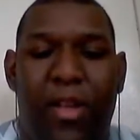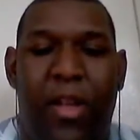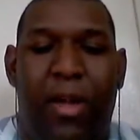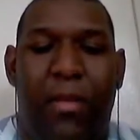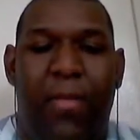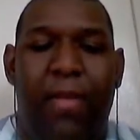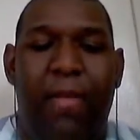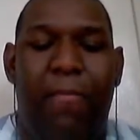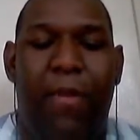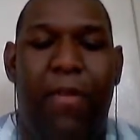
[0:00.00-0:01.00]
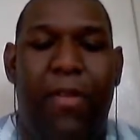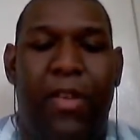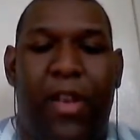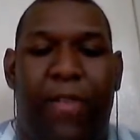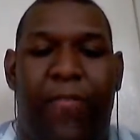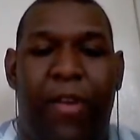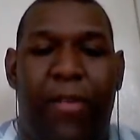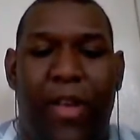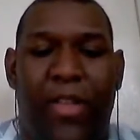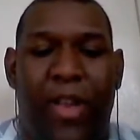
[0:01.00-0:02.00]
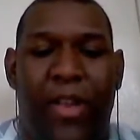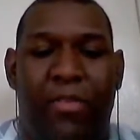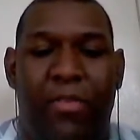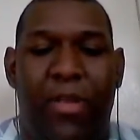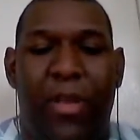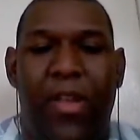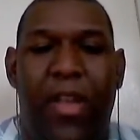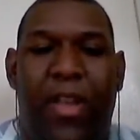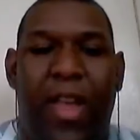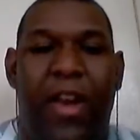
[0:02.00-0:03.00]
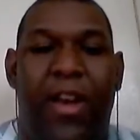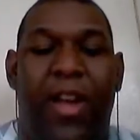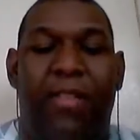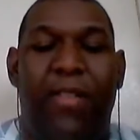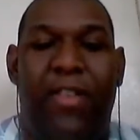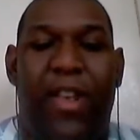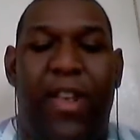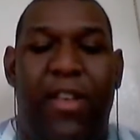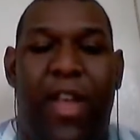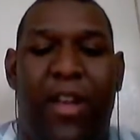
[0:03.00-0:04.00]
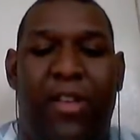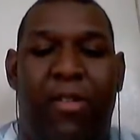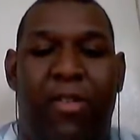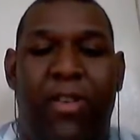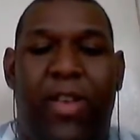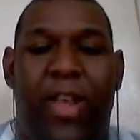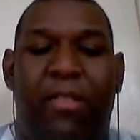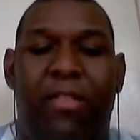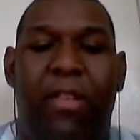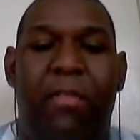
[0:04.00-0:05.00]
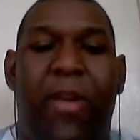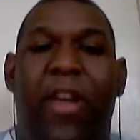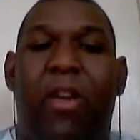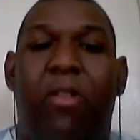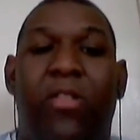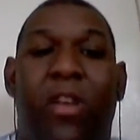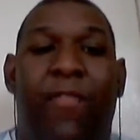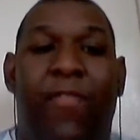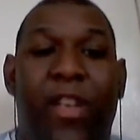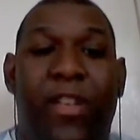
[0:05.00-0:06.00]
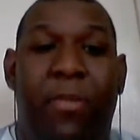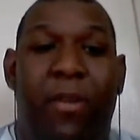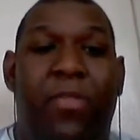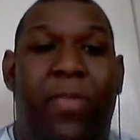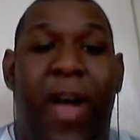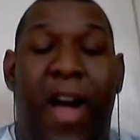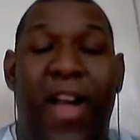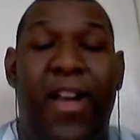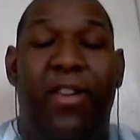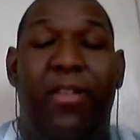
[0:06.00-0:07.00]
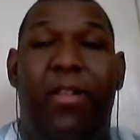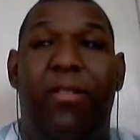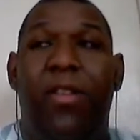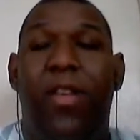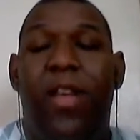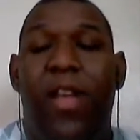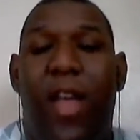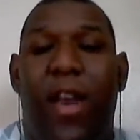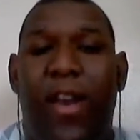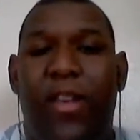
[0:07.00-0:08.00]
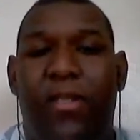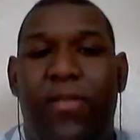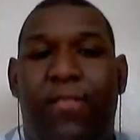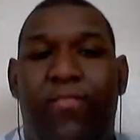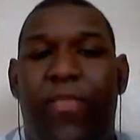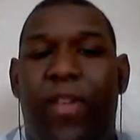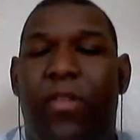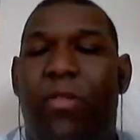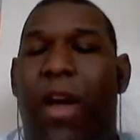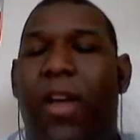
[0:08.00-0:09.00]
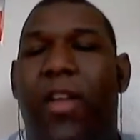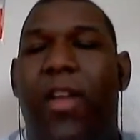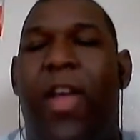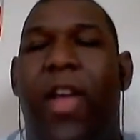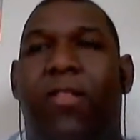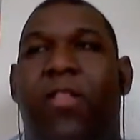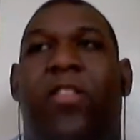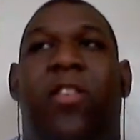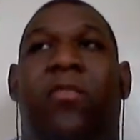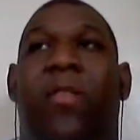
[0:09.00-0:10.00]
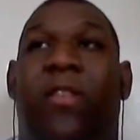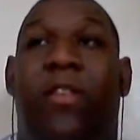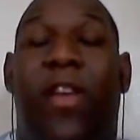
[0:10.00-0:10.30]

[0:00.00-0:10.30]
Even Beerus is like furious, saying he can't allow us ask Goku to take it with him, but he goes off, leaves Beerus behind, you know. It leads to how they're gonna handle this situation.